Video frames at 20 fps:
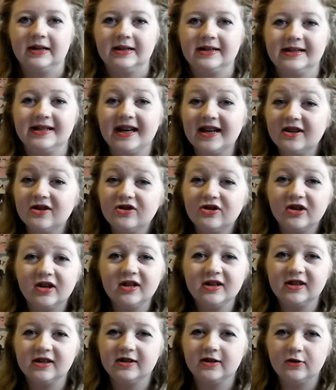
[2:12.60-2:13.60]
Second
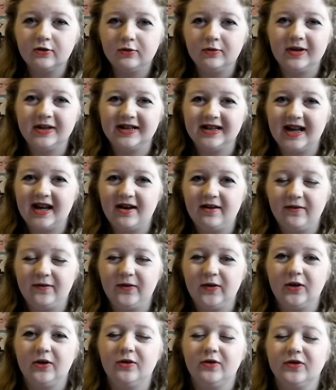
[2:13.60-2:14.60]
chances are always there
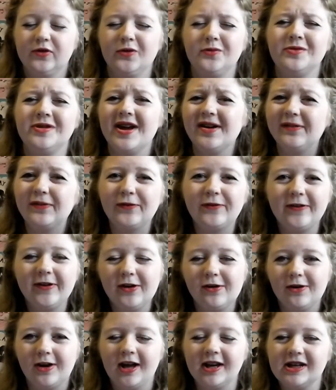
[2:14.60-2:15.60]
for you, so never
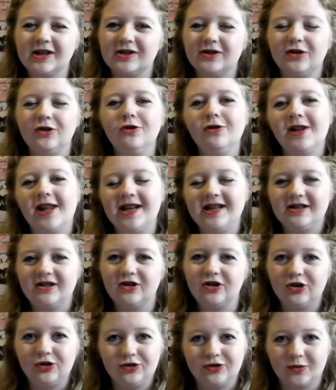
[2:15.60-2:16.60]
feel like it's too late
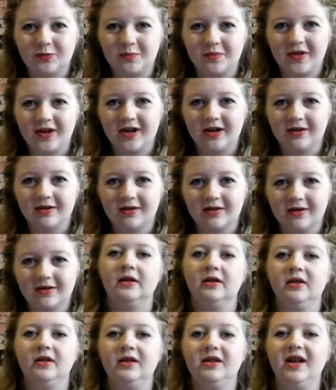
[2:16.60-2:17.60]
to do
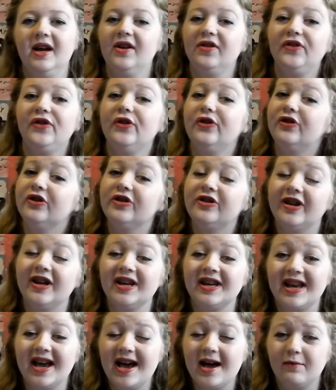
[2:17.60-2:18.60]
something. Yes, you should
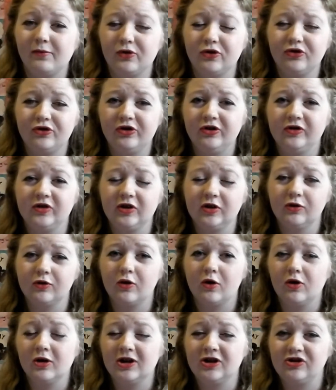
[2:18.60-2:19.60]
take care when choosing
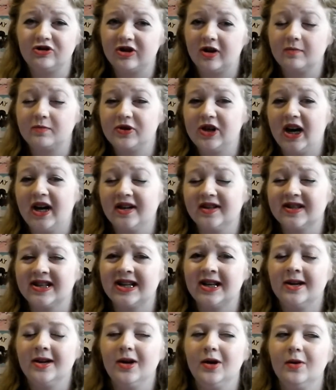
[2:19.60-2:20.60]
your college subjects,
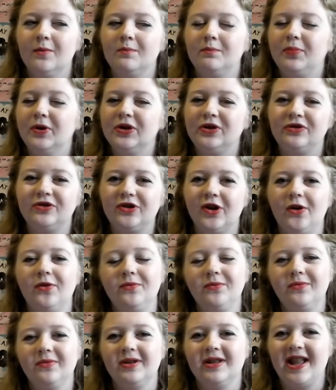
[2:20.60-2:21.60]
but
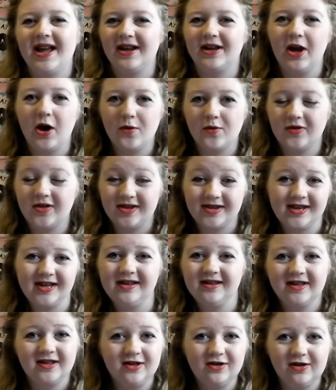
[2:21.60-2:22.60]
don't let go of the
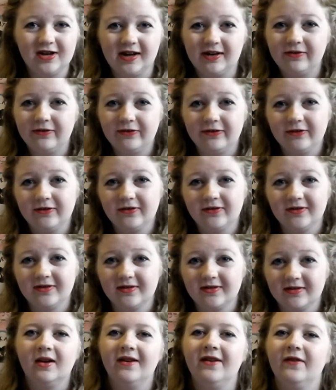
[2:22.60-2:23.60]
things that you love.
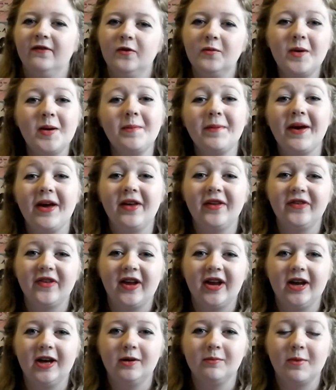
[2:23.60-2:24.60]
For my
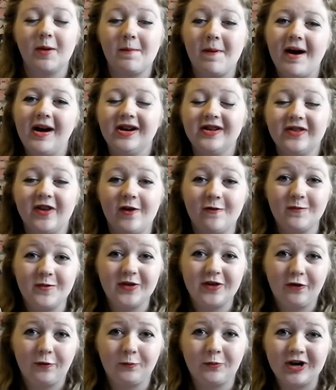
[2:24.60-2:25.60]
birthday, my parents gave
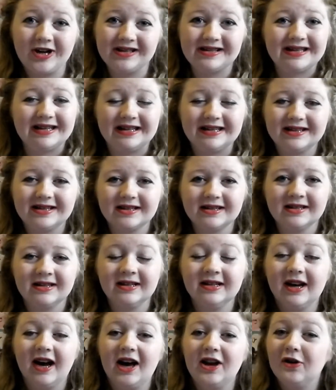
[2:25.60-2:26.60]
me this bracelet,
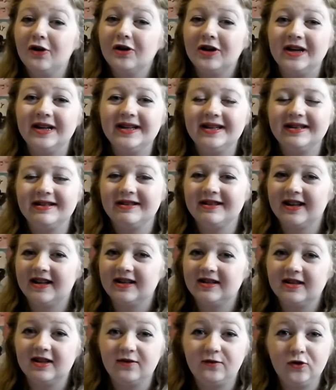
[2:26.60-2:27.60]
and on it, it
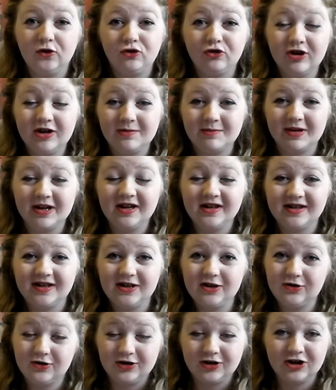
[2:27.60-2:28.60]
says, if you dream it,
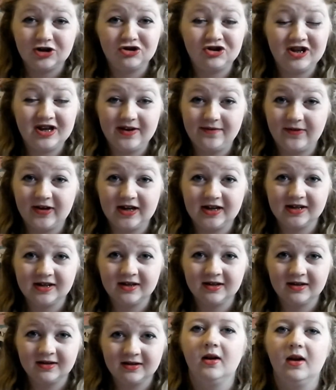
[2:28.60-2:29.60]
you can achieve
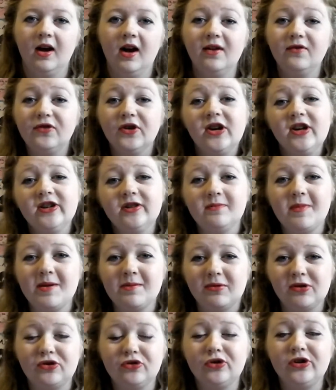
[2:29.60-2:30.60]
it. I've tried to
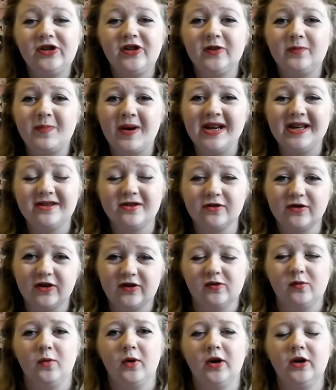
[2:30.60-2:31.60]
make my choices based on
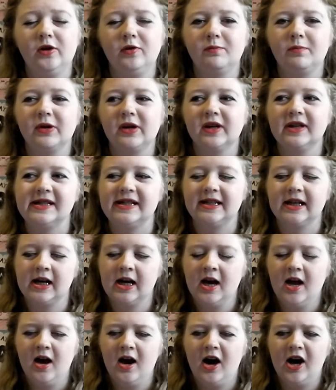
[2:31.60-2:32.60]
this quote because
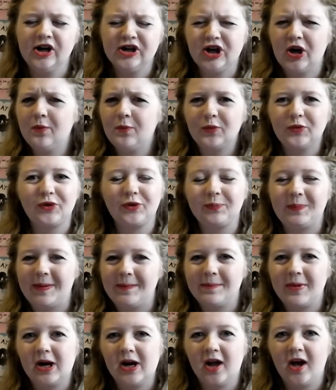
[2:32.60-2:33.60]
I don't want to
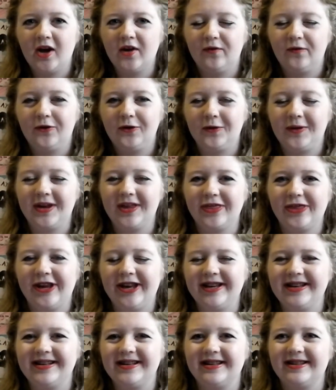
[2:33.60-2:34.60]
spend my life doing
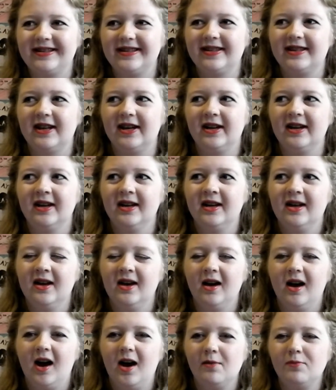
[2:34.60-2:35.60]
things that
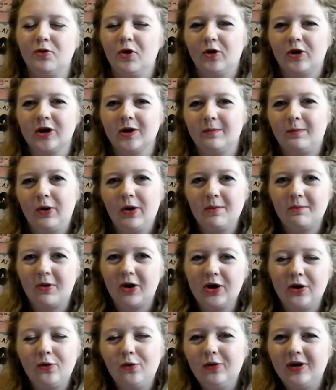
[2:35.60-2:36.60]
I'm not gonna put
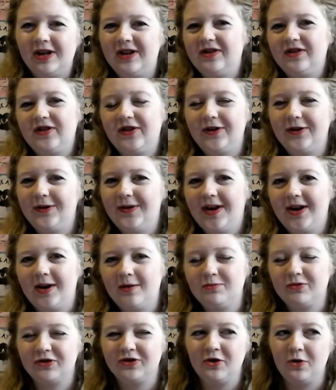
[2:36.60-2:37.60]
my all into and
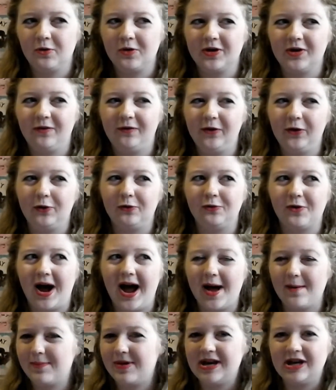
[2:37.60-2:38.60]
I'm just not gonna feel
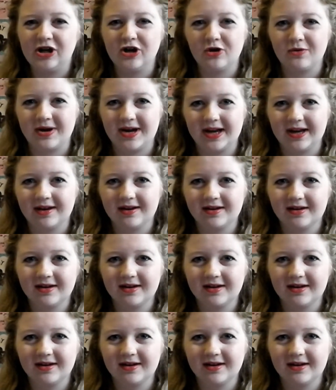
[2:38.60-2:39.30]
happy doing.